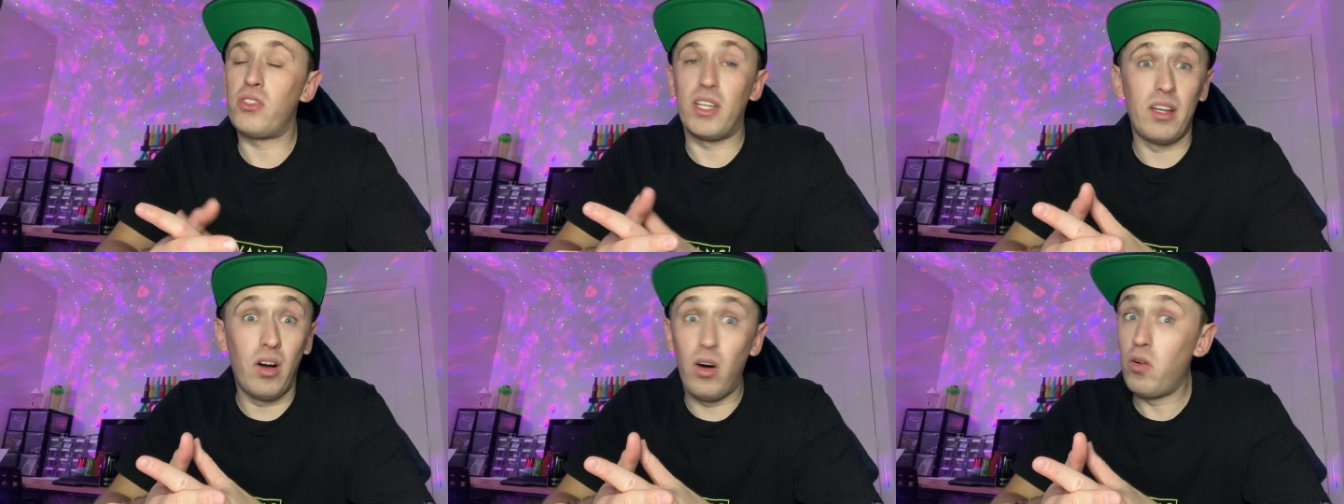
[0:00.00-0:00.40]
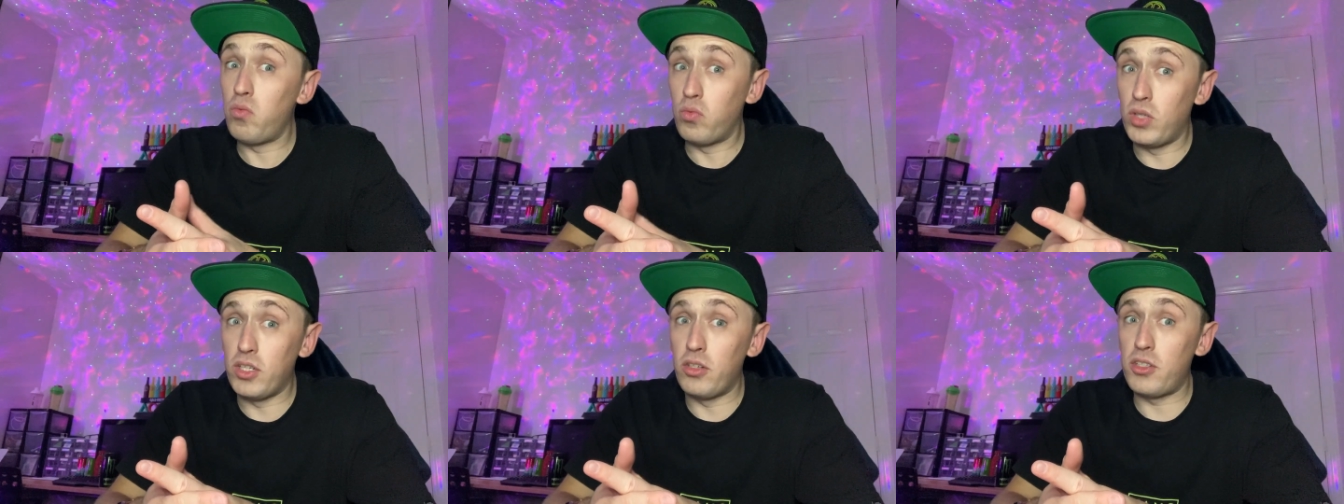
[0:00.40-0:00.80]
They are
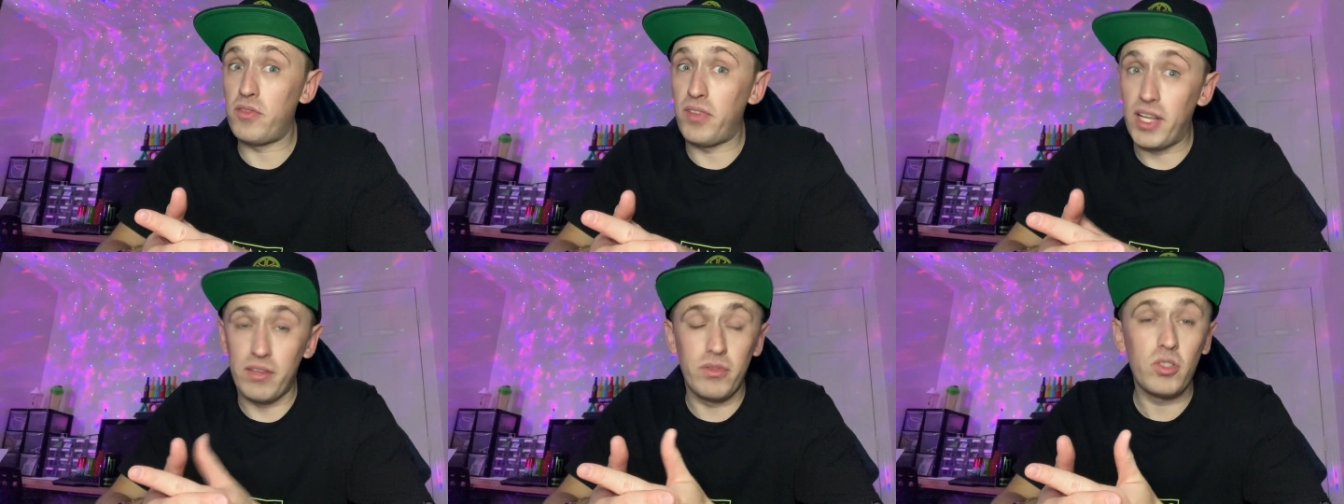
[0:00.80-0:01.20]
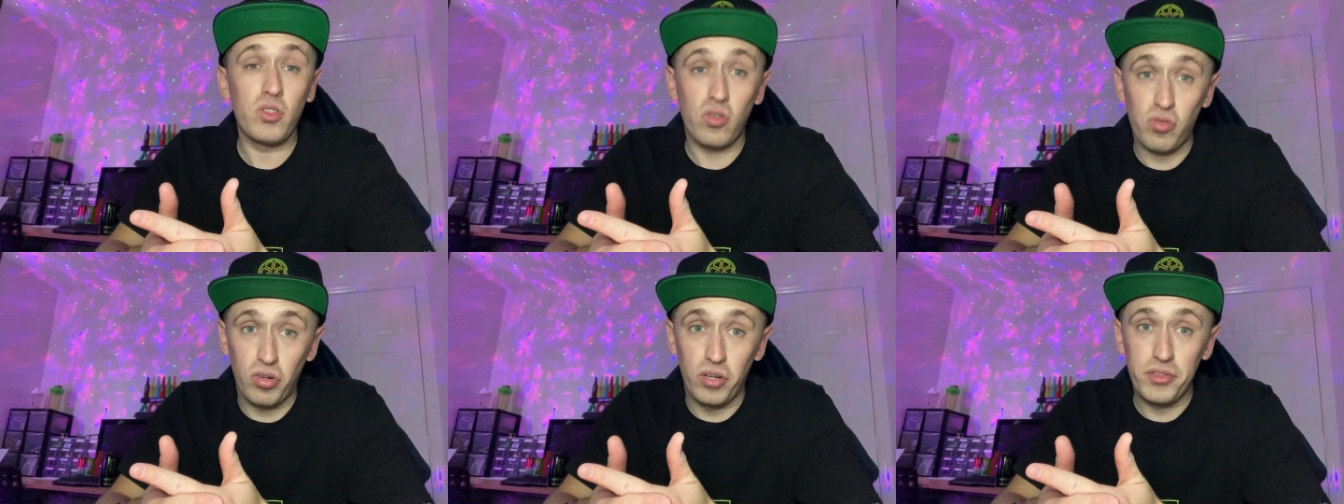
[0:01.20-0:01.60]
really nice flavours.
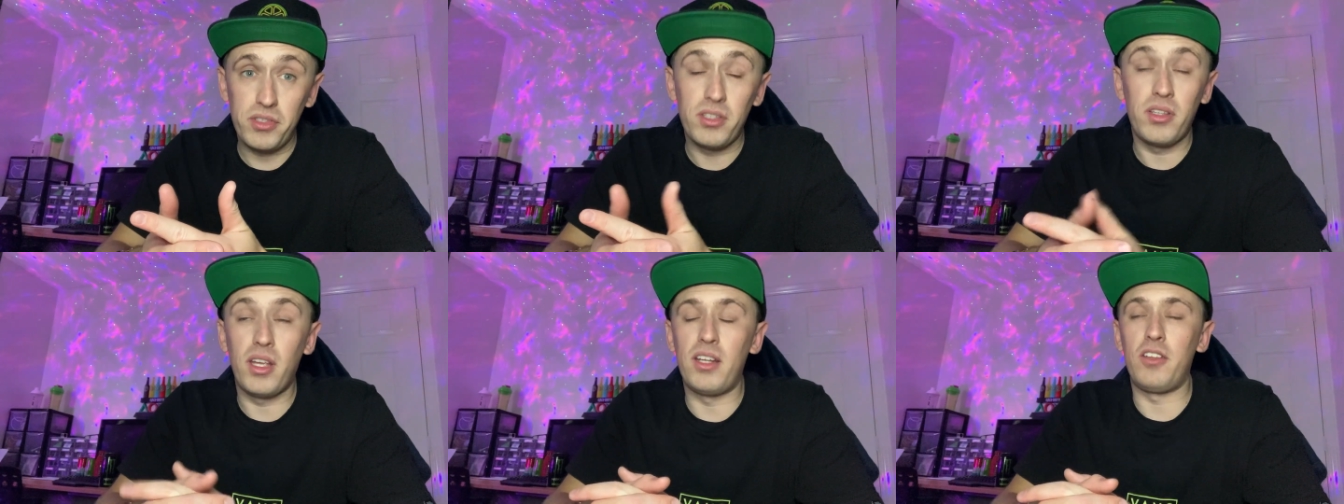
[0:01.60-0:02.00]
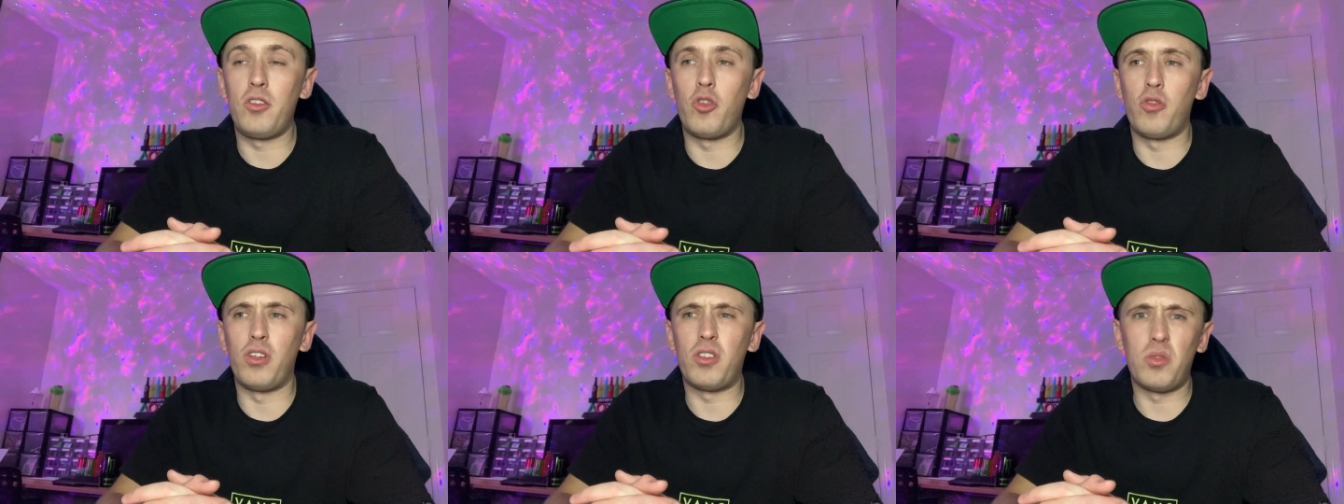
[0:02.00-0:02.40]
Granted, the
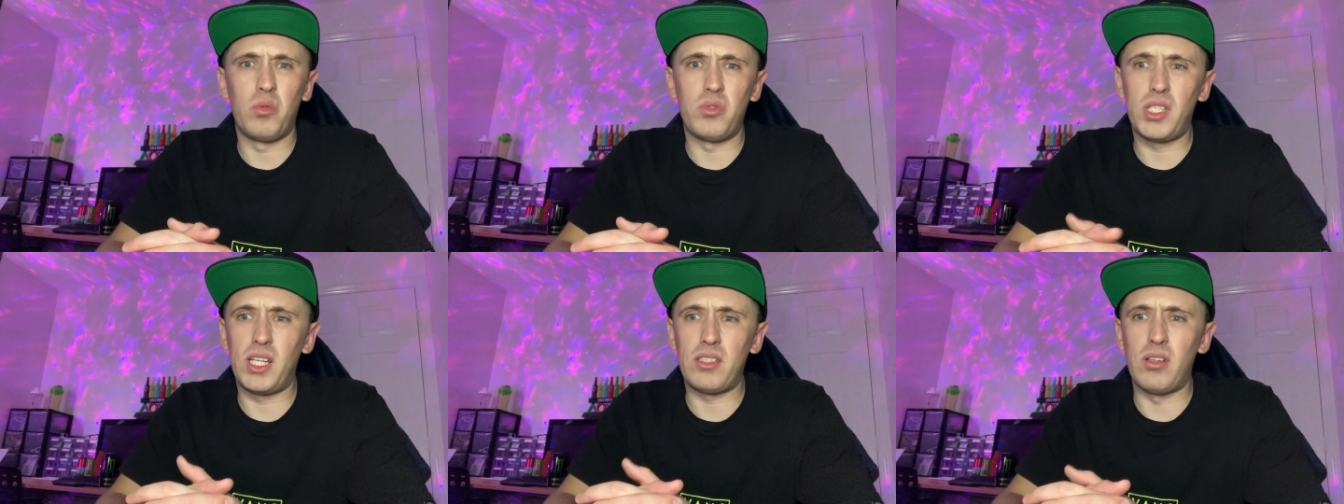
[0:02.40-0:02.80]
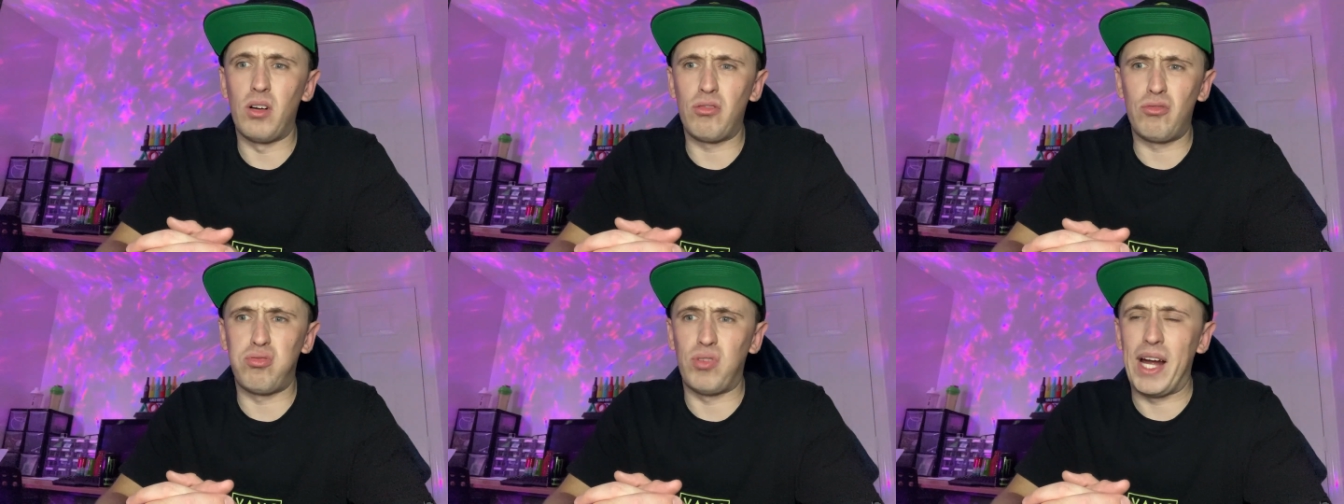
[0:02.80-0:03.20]
energy drinks will taste like
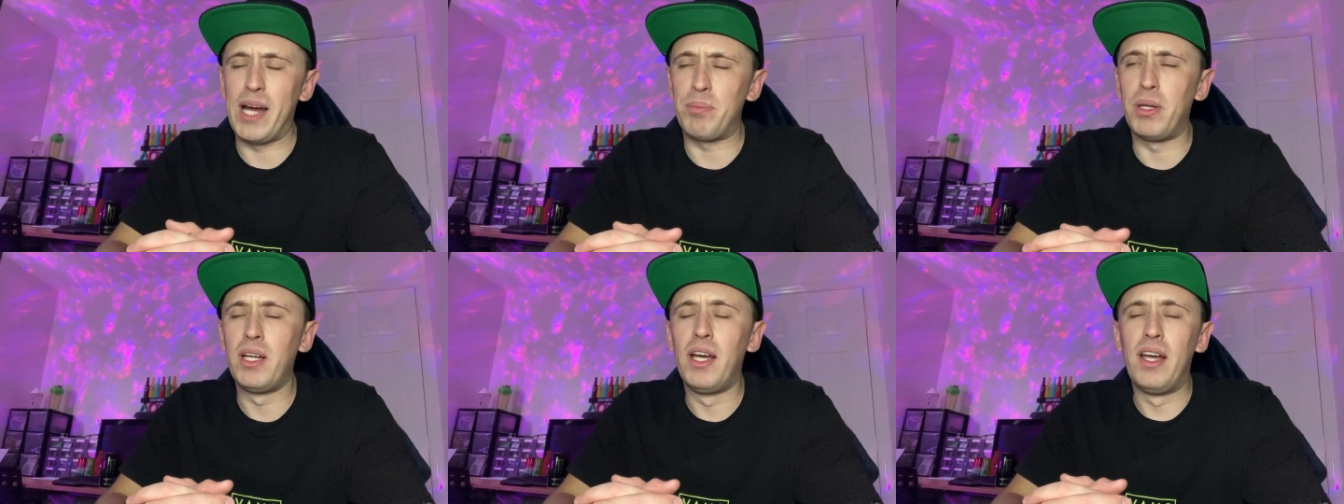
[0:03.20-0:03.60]
crap.